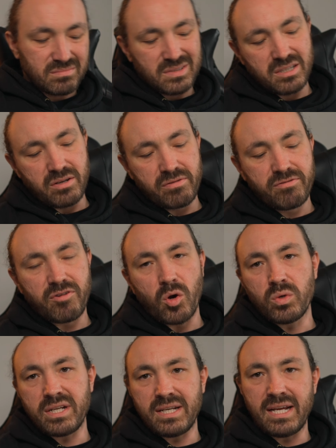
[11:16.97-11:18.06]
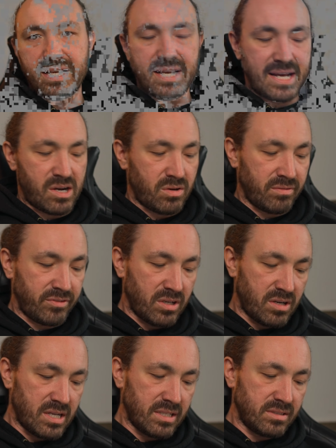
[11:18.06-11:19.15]
I don't know, folding in and out of the
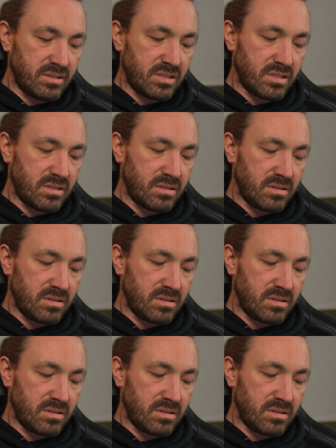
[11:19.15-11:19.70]
lines.